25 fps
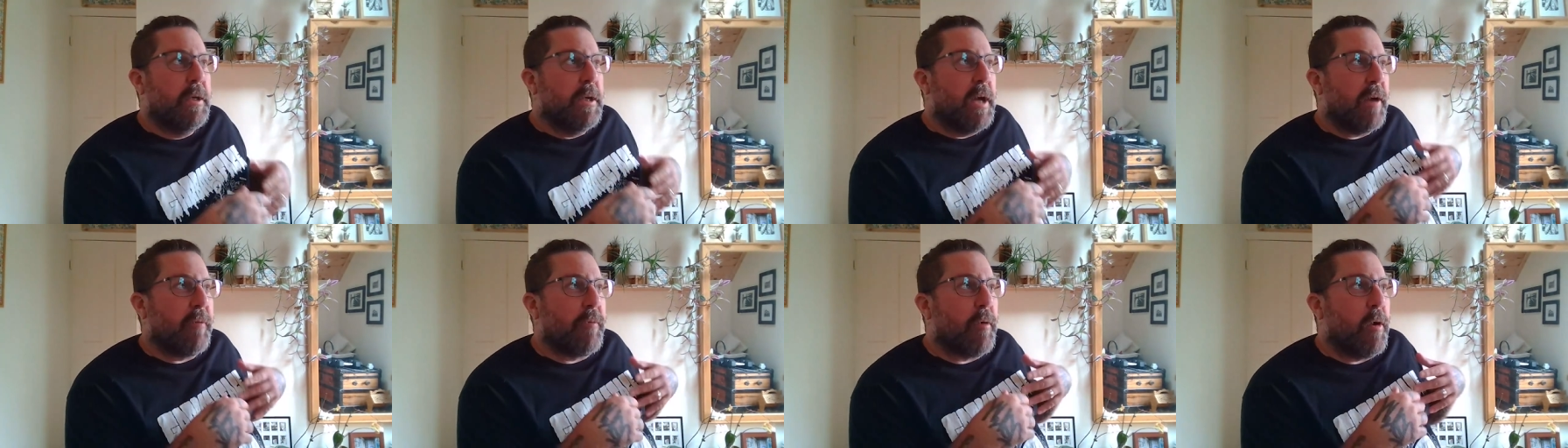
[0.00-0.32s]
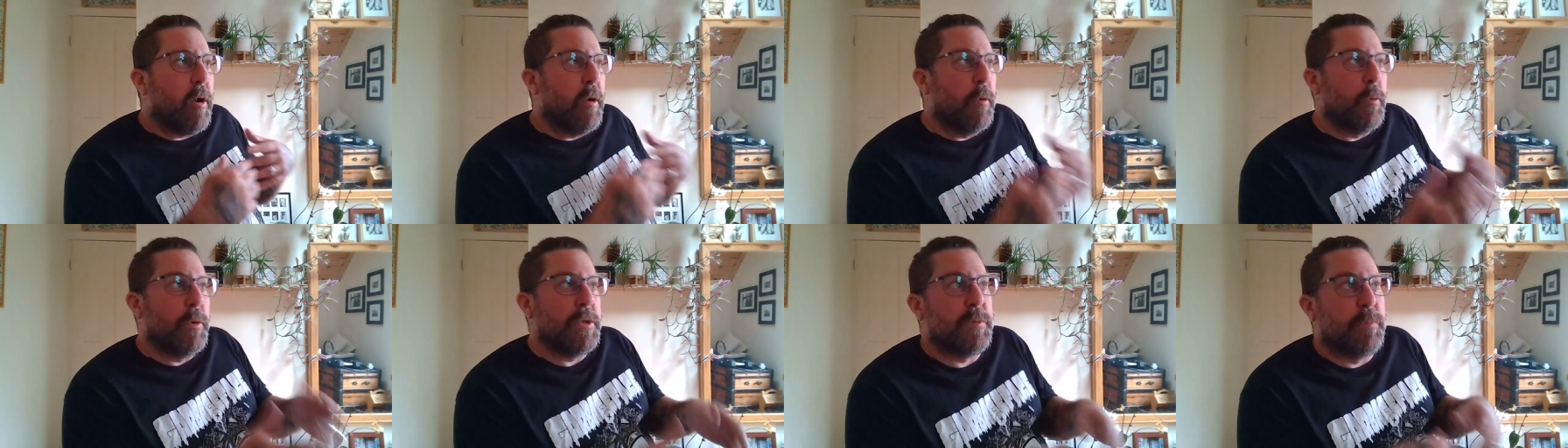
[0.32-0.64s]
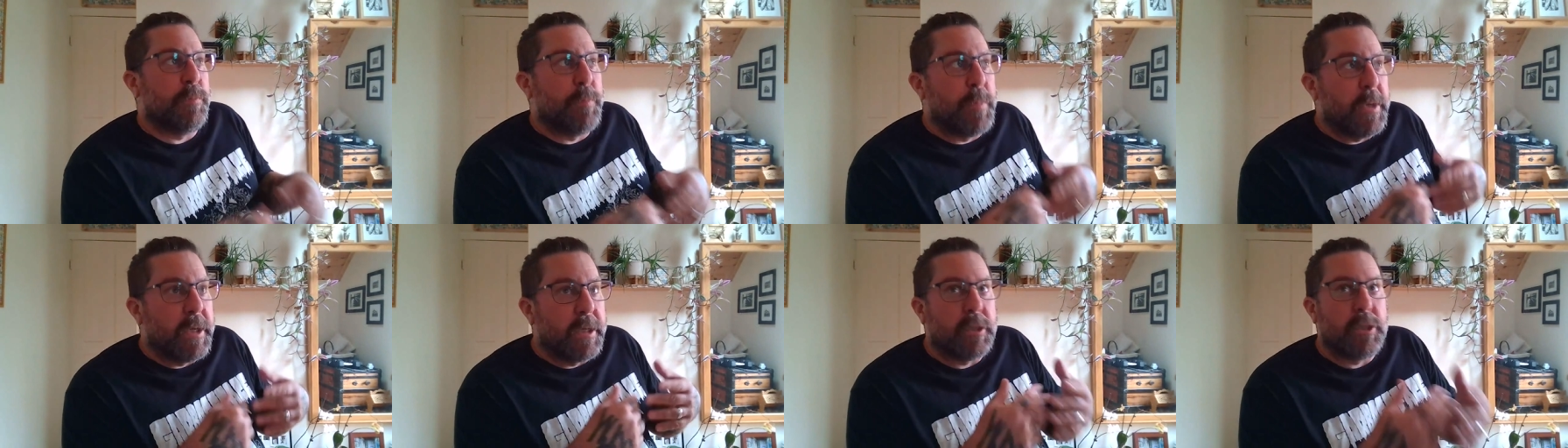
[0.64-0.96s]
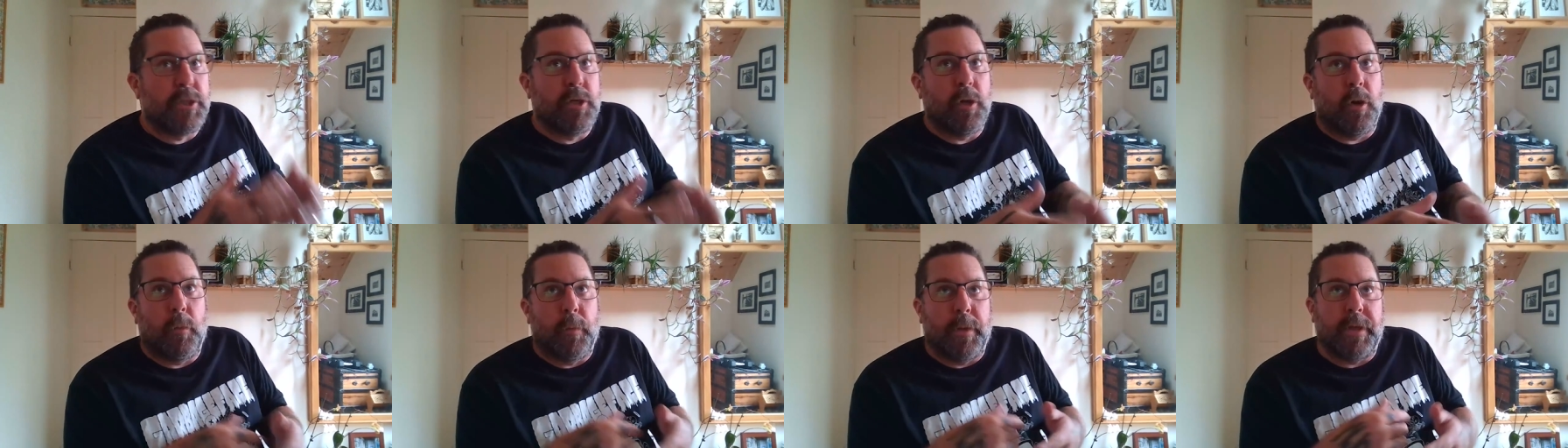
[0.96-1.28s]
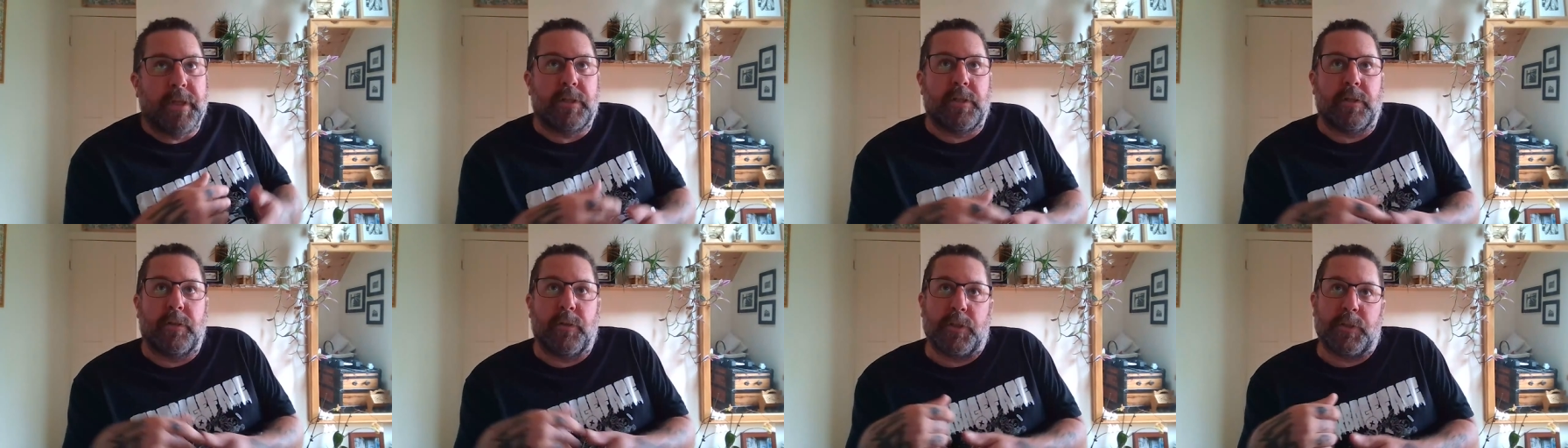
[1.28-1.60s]
I've always been
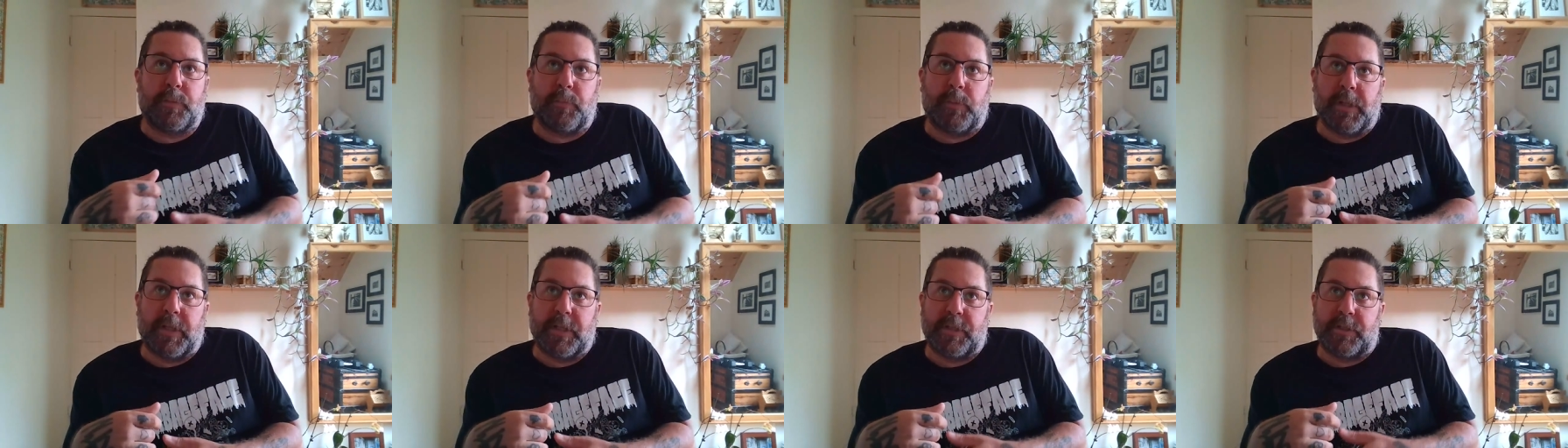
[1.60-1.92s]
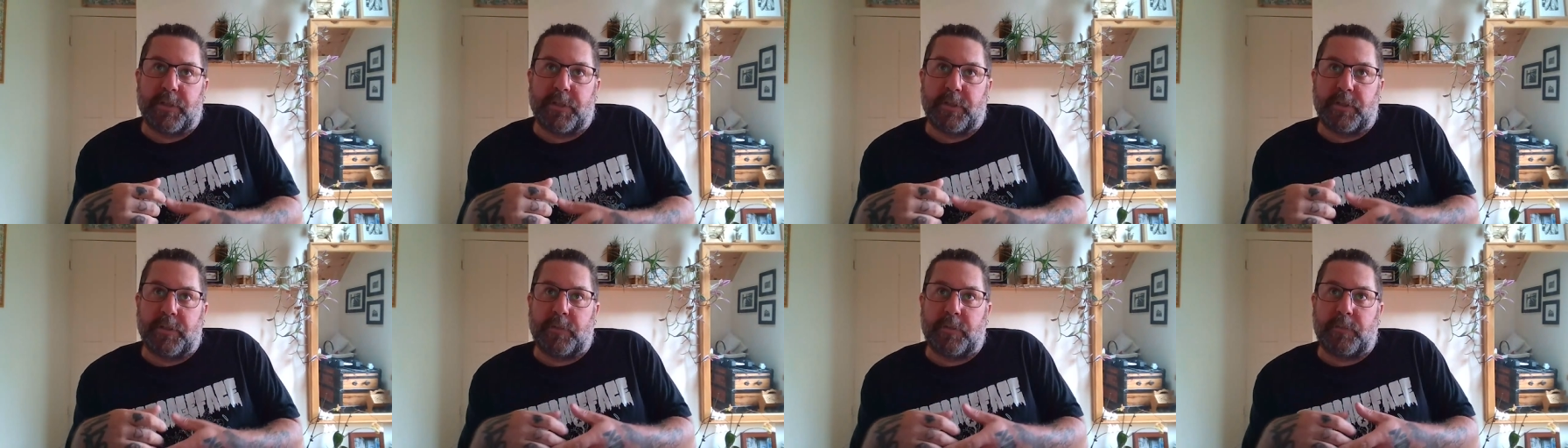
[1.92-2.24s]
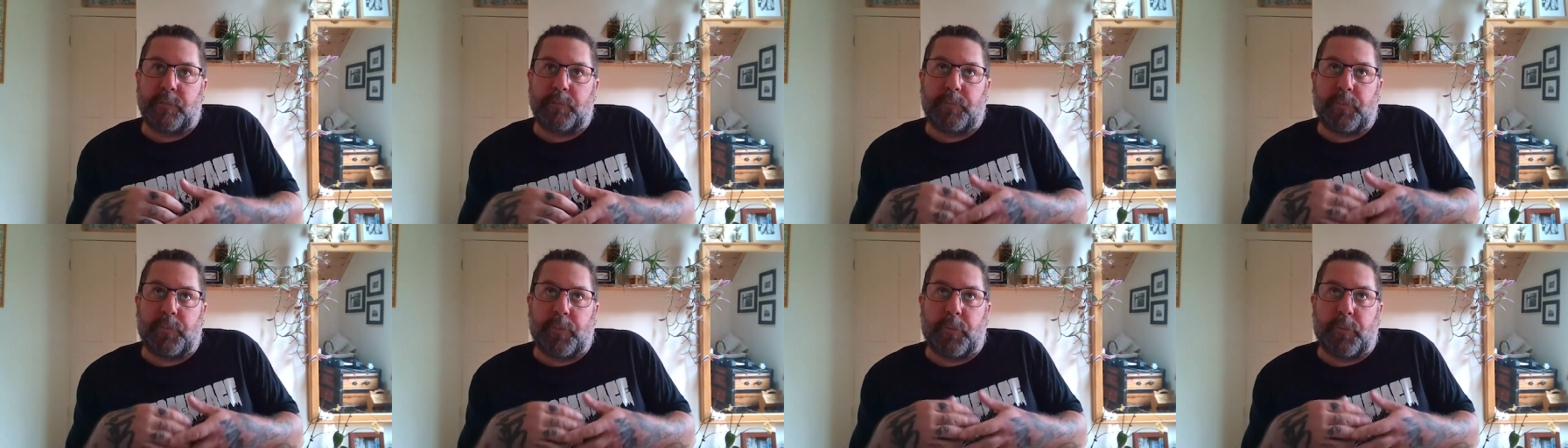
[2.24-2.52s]
going to those places